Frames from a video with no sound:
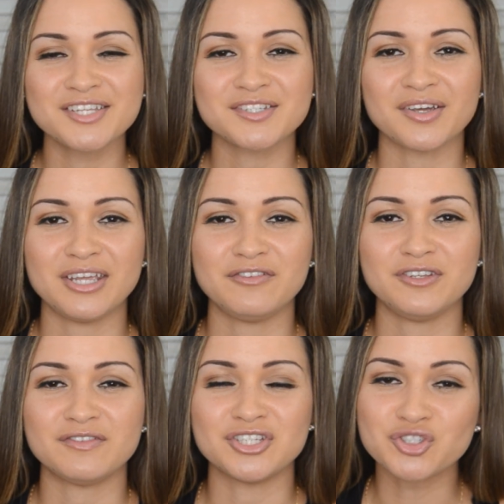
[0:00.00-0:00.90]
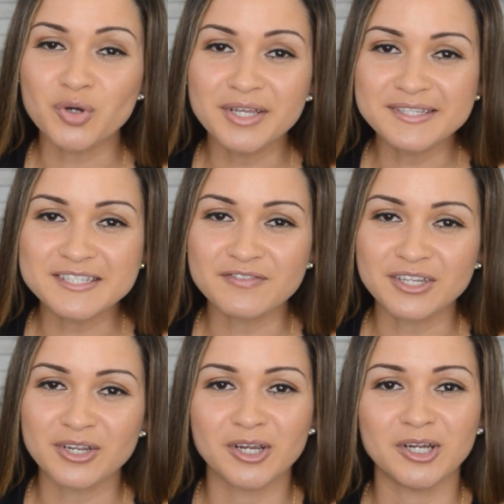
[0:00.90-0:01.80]
So if you've enjoyed this
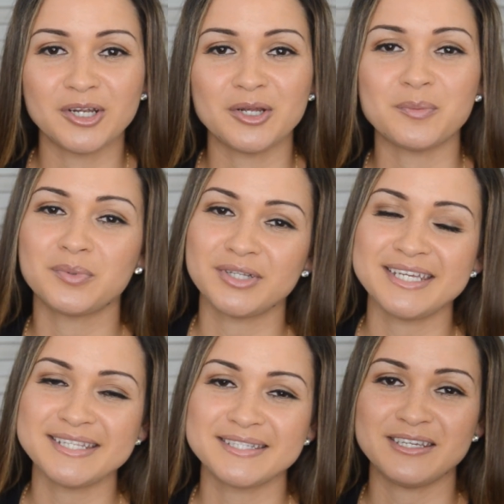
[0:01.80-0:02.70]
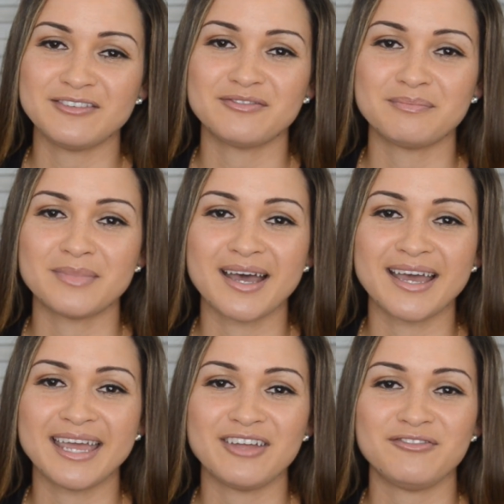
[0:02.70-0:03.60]
video, please give
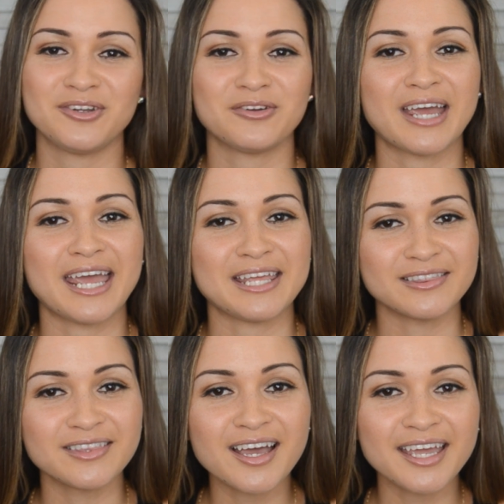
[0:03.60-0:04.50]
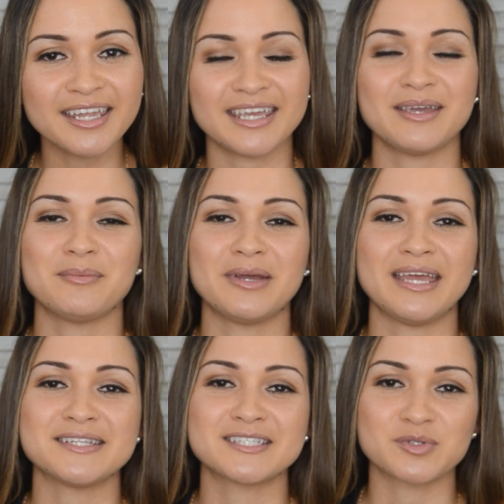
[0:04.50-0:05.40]
my video a like
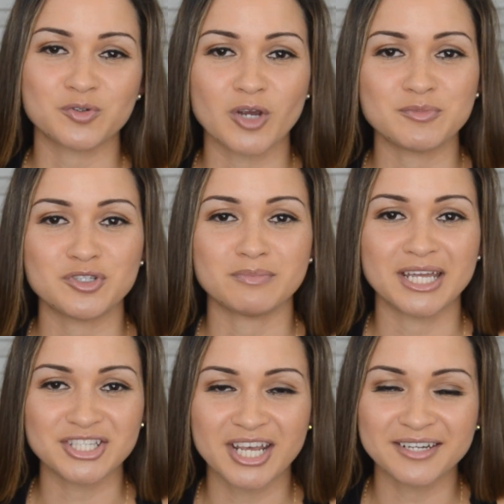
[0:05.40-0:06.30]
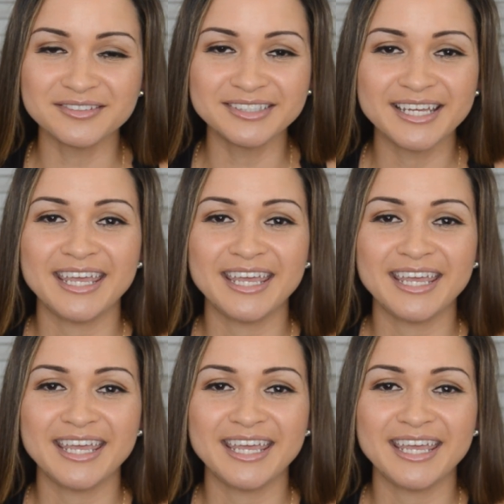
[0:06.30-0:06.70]
and subscribe to my channel.